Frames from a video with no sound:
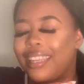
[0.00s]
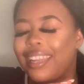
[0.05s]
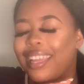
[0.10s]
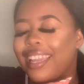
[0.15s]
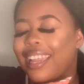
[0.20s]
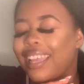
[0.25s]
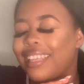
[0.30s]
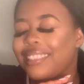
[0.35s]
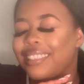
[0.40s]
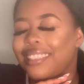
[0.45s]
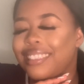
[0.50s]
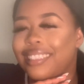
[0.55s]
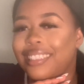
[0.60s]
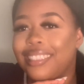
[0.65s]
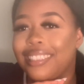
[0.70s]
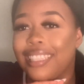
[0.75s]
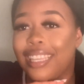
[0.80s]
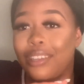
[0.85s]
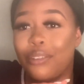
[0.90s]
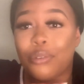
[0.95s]
I
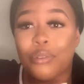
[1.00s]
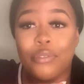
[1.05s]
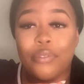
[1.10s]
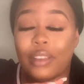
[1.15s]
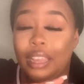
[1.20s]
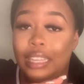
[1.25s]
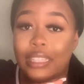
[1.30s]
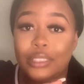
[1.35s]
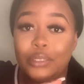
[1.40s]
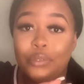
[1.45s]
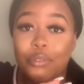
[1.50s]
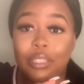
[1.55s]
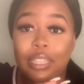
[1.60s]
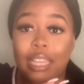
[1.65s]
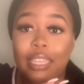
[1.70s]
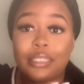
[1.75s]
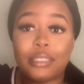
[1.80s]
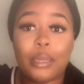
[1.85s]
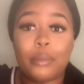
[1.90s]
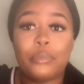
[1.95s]
sacrificed for
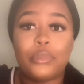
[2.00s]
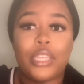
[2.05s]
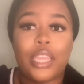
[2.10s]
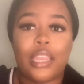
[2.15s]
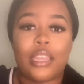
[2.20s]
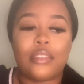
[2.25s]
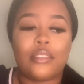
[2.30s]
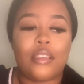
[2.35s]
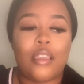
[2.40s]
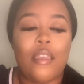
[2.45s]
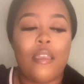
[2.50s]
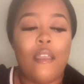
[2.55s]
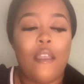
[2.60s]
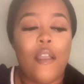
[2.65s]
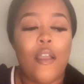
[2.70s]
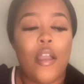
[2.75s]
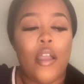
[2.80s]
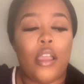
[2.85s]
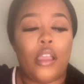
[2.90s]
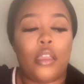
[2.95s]
that subject.
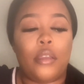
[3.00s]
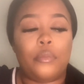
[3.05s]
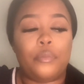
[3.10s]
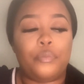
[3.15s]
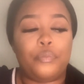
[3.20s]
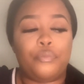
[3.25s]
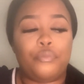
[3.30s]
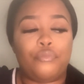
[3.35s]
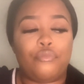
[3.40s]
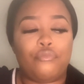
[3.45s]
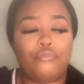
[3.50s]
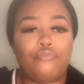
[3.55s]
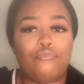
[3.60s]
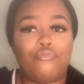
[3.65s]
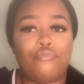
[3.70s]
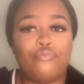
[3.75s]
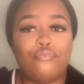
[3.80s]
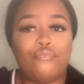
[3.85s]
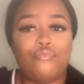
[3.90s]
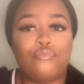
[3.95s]
And
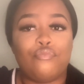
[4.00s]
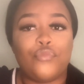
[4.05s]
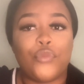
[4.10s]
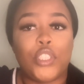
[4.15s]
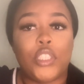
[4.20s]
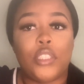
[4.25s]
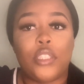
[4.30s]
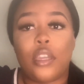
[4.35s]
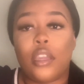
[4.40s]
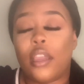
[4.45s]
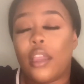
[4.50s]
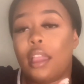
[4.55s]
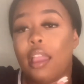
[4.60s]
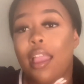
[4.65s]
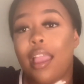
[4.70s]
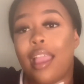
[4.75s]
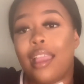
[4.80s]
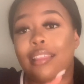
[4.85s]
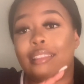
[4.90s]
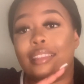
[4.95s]

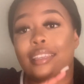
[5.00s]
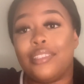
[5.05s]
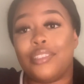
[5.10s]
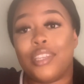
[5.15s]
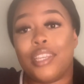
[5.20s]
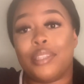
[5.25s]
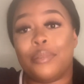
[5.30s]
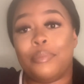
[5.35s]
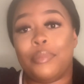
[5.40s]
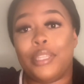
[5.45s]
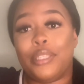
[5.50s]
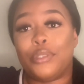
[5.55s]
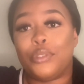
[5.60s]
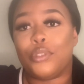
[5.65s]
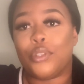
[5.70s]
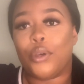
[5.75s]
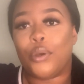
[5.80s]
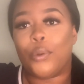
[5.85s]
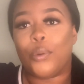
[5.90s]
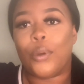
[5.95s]
they checked me,
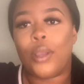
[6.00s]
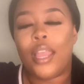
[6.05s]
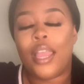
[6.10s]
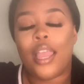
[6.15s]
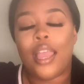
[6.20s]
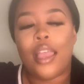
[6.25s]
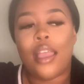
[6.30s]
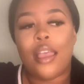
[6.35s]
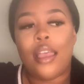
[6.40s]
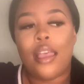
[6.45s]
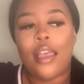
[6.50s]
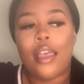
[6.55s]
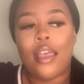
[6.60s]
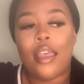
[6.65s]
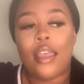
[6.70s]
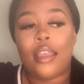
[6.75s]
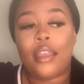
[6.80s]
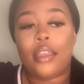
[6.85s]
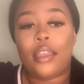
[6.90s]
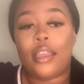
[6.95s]
so
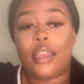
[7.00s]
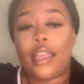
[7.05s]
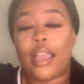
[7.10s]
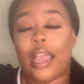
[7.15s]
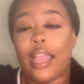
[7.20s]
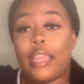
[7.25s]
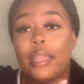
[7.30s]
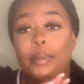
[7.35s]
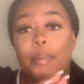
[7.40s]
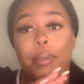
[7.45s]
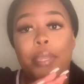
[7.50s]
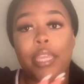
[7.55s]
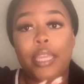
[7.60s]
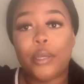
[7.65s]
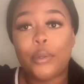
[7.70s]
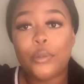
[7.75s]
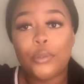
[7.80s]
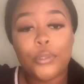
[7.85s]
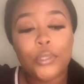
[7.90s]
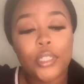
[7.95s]
I
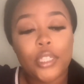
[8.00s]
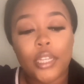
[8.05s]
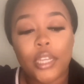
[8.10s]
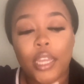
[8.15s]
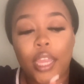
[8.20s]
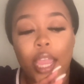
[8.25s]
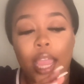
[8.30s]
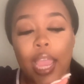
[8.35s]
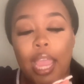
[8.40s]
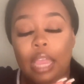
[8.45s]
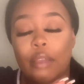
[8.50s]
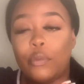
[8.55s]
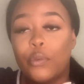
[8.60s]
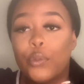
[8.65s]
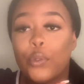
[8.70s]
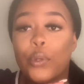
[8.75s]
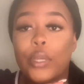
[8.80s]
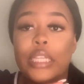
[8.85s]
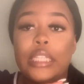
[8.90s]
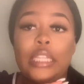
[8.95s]
appealed. I haven't
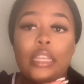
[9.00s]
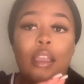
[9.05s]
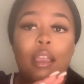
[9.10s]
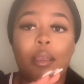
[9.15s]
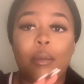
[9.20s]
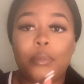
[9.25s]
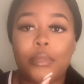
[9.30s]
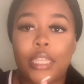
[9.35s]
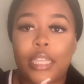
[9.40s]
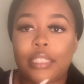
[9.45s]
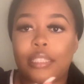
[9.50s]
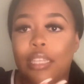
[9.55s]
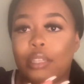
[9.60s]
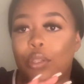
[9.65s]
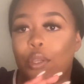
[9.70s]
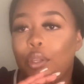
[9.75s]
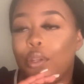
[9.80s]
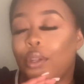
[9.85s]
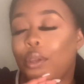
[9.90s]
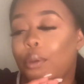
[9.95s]
got any updates. I
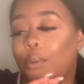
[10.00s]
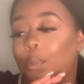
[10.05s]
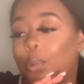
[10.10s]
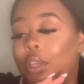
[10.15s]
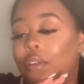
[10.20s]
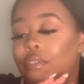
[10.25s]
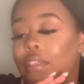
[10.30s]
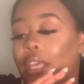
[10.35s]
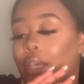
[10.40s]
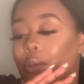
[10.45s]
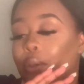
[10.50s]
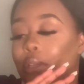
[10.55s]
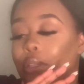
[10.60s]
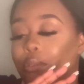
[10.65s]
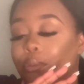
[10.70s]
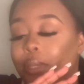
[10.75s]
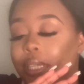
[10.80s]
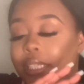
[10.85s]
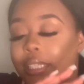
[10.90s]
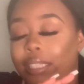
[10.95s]
don't know if they're going
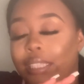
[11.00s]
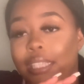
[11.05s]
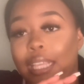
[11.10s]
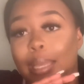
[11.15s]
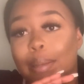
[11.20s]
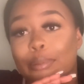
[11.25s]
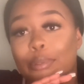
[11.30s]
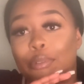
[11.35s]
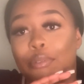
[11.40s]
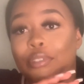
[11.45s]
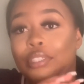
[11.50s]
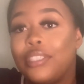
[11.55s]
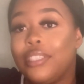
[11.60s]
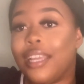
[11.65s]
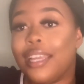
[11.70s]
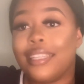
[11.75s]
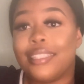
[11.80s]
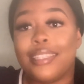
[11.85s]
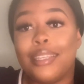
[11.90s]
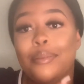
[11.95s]
to accept or
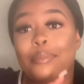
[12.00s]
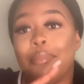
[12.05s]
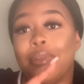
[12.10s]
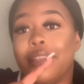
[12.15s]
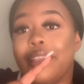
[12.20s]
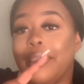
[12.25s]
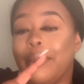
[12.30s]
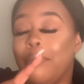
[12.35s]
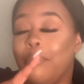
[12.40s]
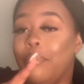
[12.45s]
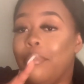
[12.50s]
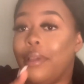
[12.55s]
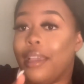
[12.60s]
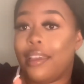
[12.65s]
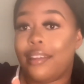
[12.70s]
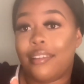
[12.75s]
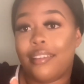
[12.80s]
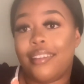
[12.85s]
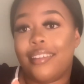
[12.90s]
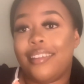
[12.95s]
reject it, but they
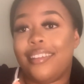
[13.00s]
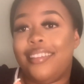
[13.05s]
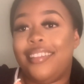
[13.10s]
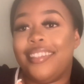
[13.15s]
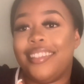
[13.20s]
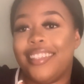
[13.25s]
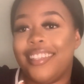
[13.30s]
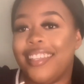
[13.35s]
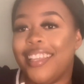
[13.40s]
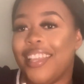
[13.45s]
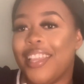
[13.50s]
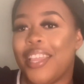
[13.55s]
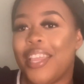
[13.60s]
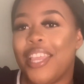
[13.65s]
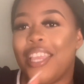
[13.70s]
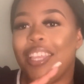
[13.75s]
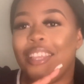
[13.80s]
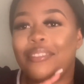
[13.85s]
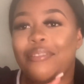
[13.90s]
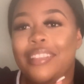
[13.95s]
better.
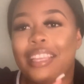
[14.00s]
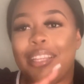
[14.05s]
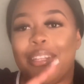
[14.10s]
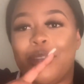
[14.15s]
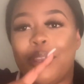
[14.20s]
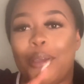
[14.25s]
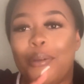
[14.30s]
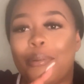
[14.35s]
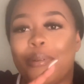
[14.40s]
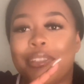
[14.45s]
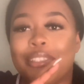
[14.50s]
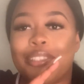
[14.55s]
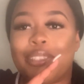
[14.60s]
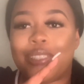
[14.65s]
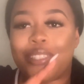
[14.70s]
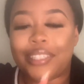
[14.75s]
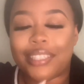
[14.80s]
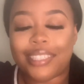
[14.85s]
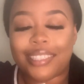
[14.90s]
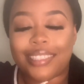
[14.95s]
If they know what's
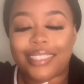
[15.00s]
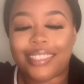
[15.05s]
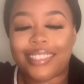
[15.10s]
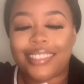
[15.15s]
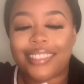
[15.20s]
good.